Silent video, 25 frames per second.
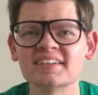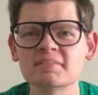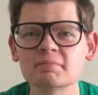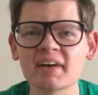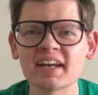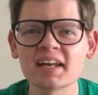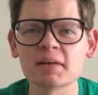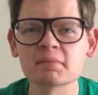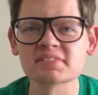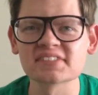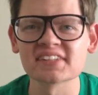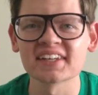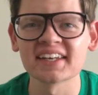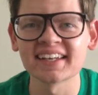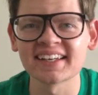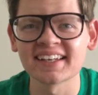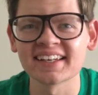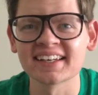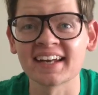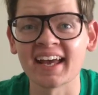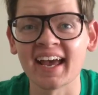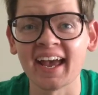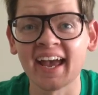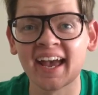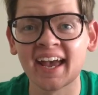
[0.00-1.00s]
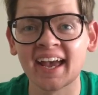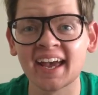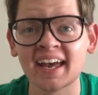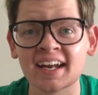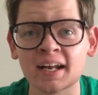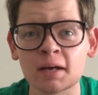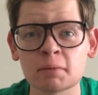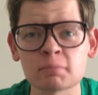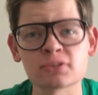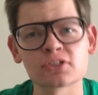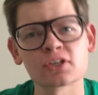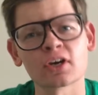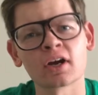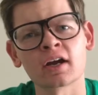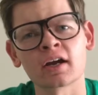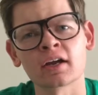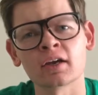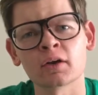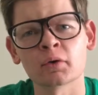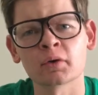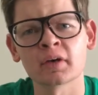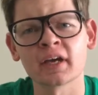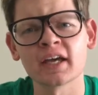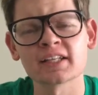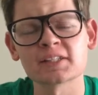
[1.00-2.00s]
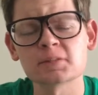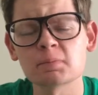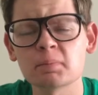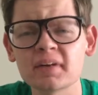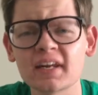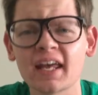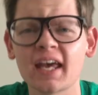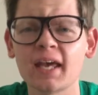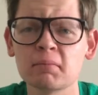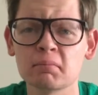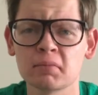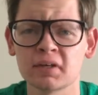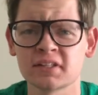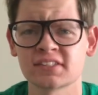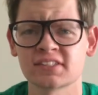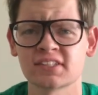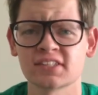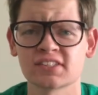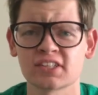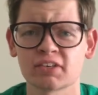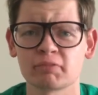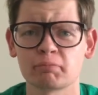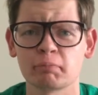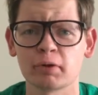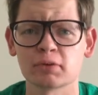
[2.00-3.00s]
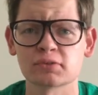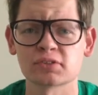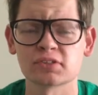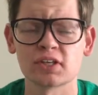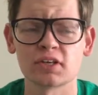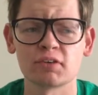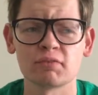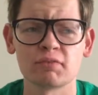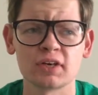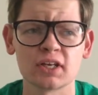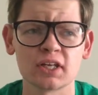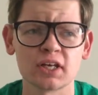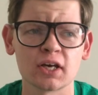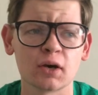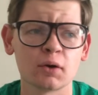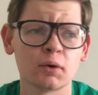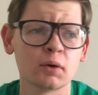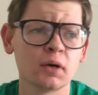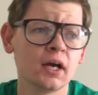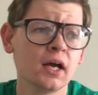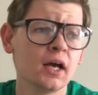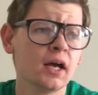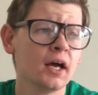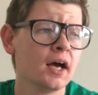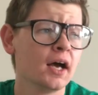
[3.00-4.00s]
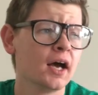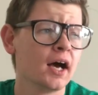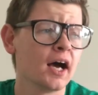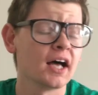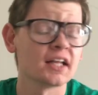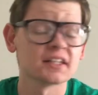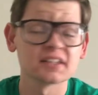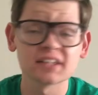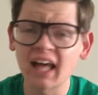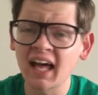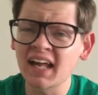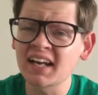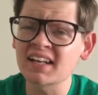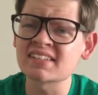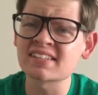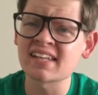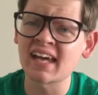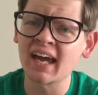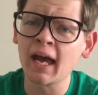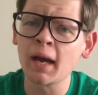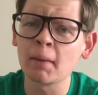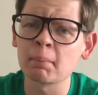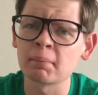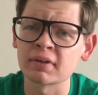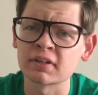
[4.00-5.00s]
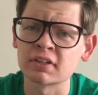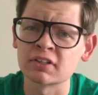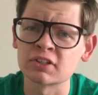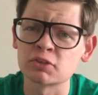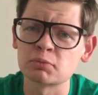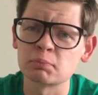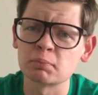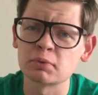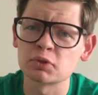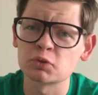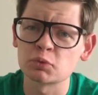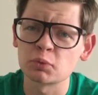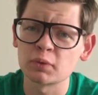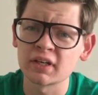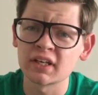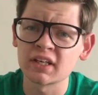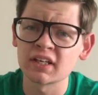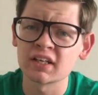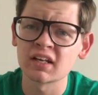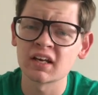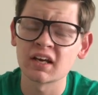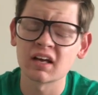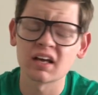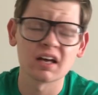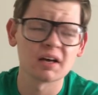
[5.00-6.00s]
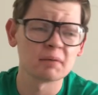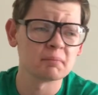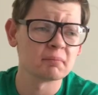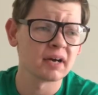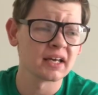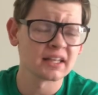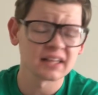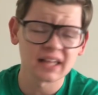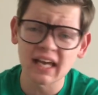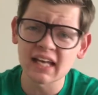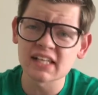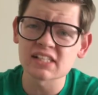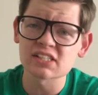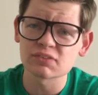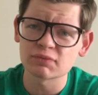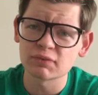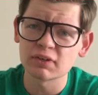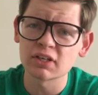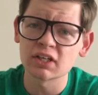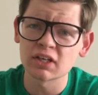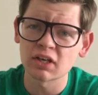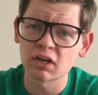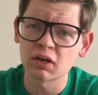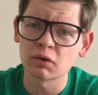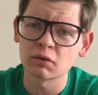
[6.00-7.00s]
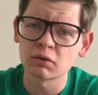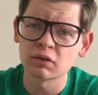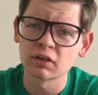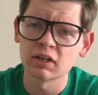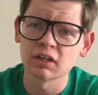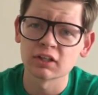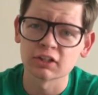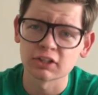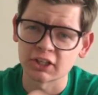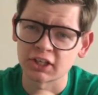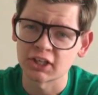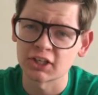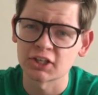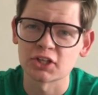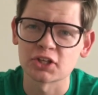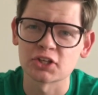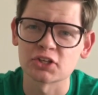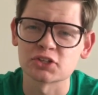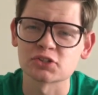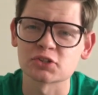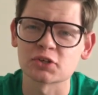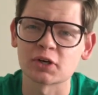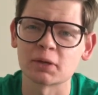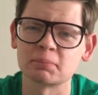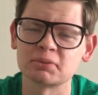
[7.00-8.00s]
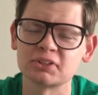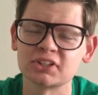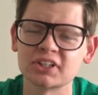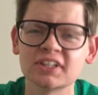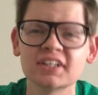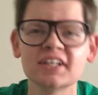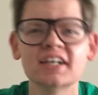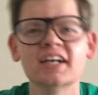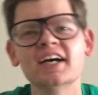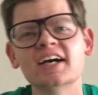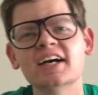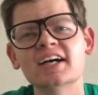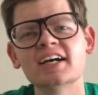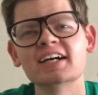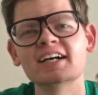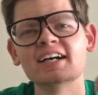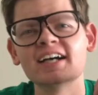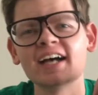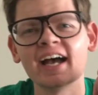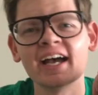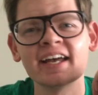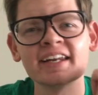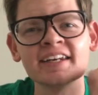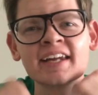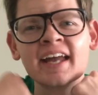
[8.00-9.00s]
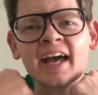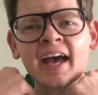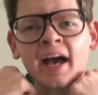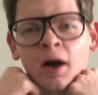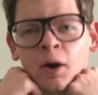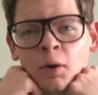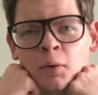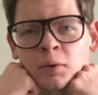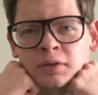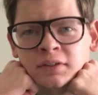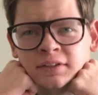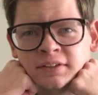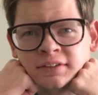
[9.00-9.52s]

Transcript: my name is Lincoln, and I'm sorry, okay, it's been eight months since I've posted a video. A lot has happened between my last video, link in the description, and now.